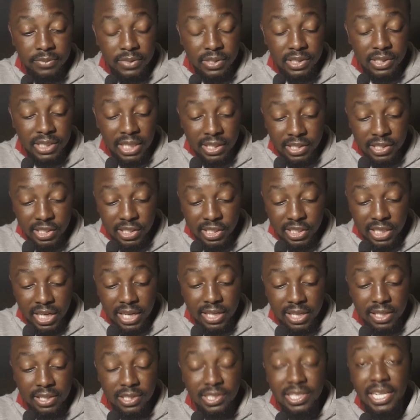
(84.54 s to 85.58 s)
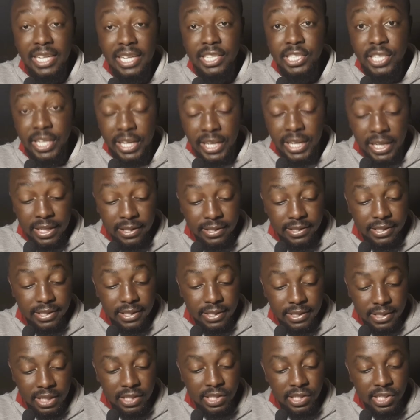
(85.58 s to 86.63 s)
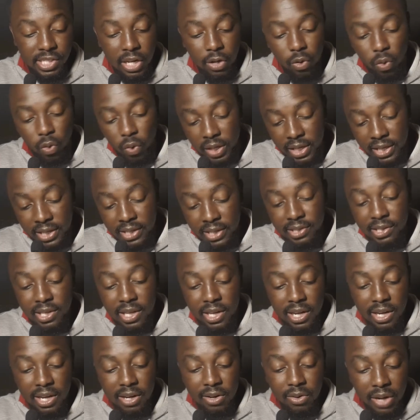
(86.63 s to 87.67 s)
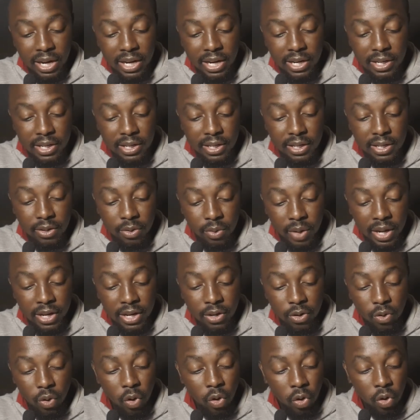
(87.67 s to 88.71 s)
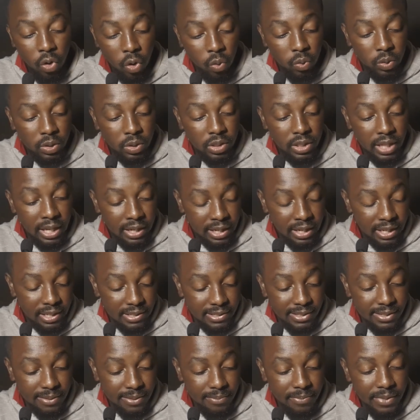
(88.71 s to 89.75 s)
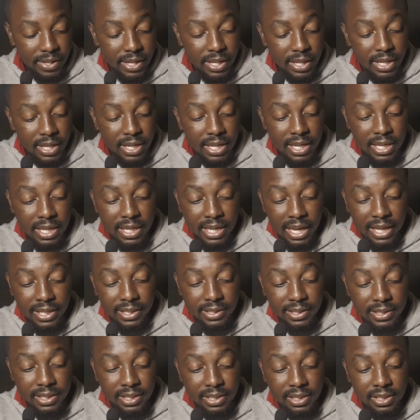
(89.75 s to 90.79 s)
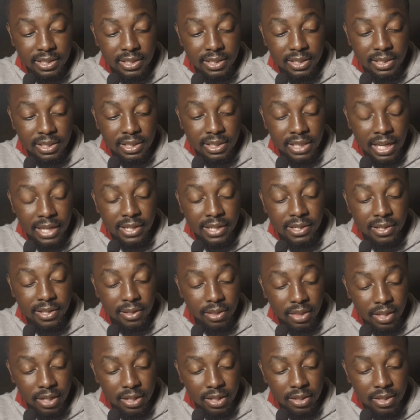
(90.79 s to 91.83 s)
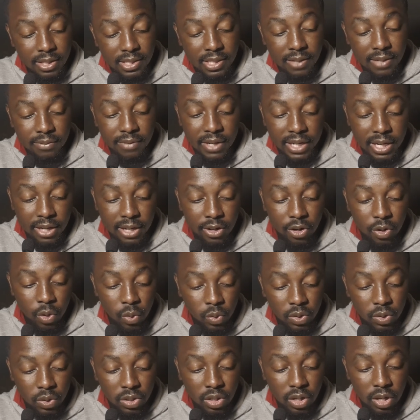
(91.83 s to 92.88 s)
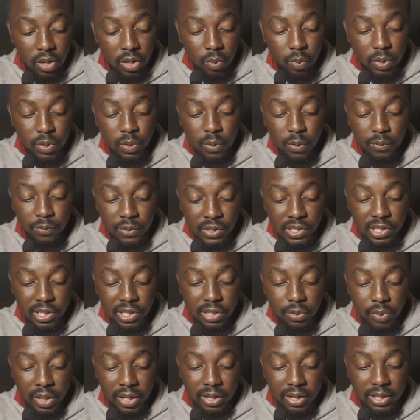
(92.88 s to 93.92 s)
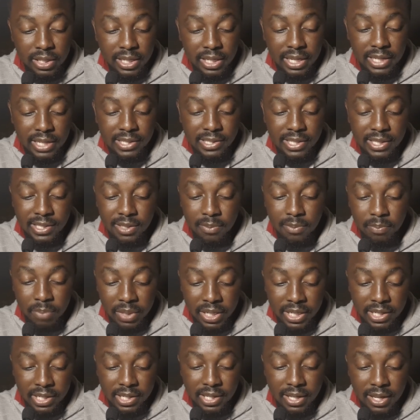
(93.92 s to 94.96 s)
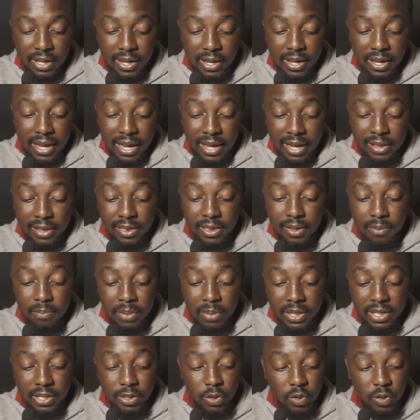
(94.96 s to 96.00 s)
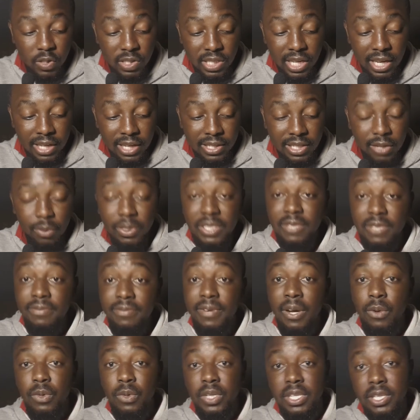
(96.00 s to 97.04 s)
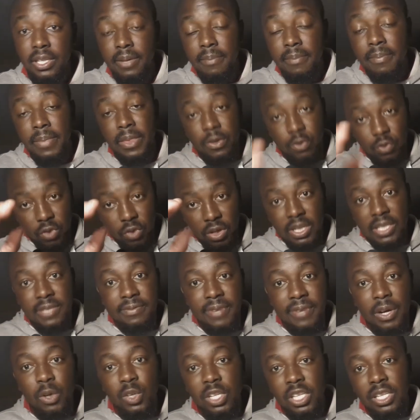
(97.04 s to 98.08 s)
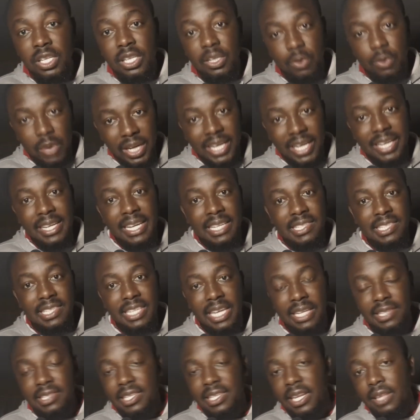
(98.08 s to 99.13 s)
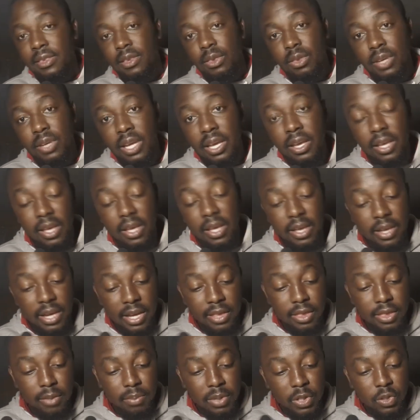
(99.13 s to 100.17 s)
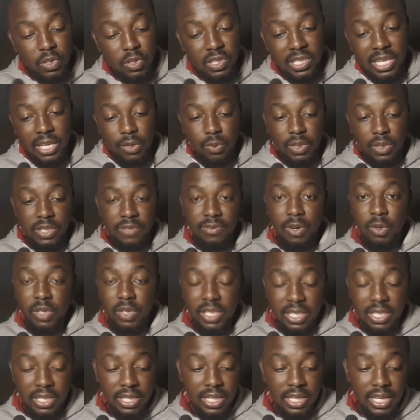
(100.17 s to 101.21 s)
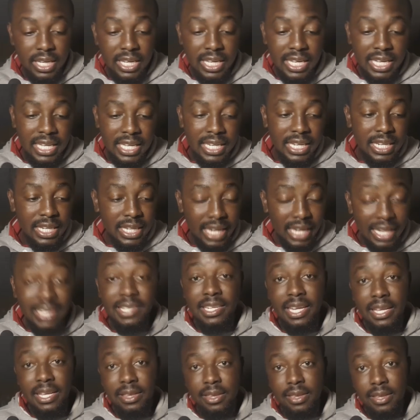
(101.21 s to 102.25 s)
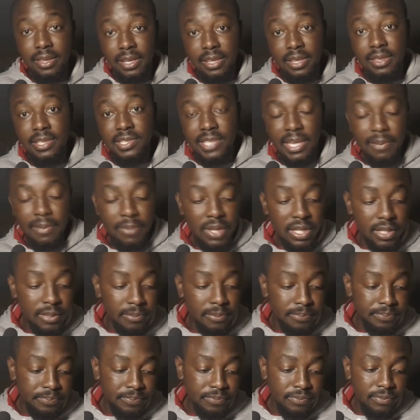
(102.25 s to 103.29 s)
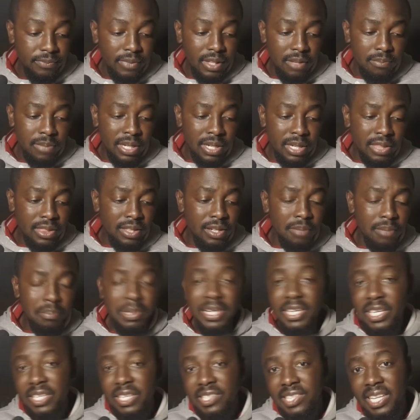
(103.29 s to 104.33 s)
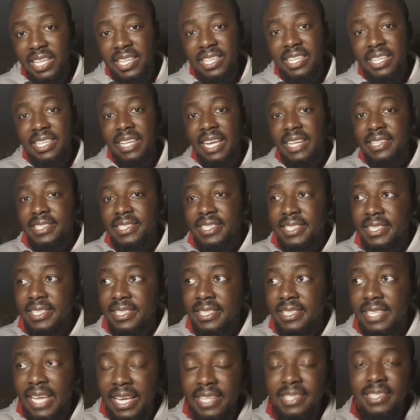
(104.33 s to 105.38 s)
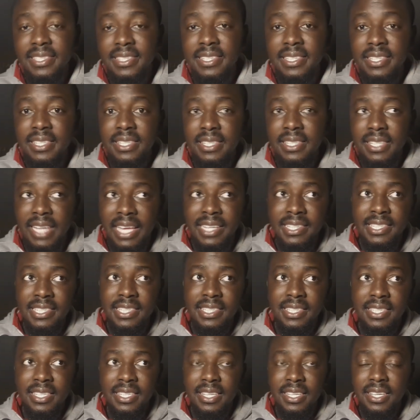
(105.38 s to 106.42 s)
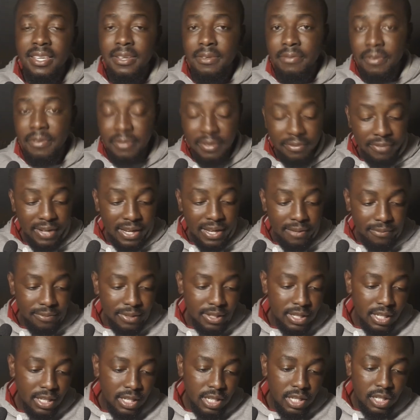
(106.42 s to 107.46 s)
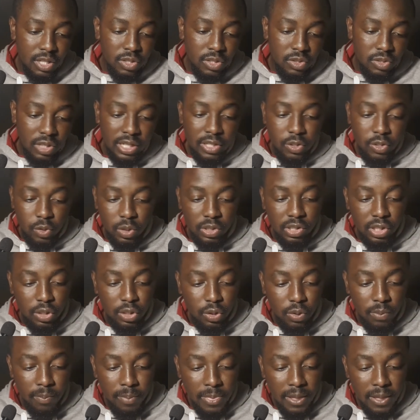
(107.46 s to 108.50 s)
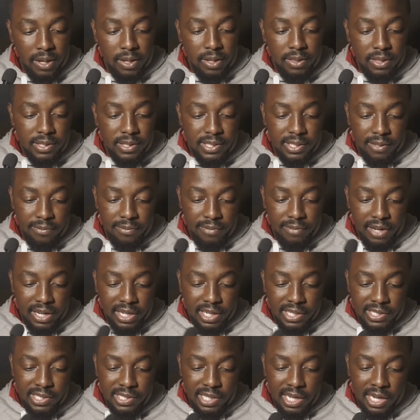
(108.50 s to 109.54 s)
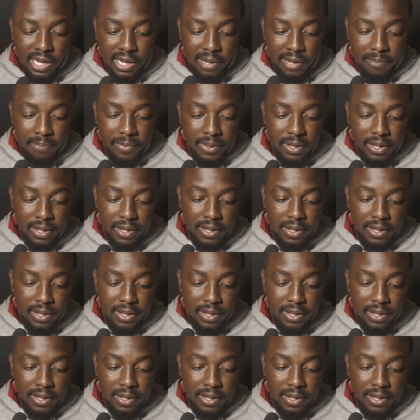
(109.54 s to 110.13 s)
sunshine or heat, rain or cold areas. In 1993, the Savanna goat was officially recognized as a breed, and the Breeder Society was founded. So it was founded, recognized in 1993, and the Breeder Society was founded in 1993, in the same year. But the breeding started in 1955. So let's continue. The Savannas are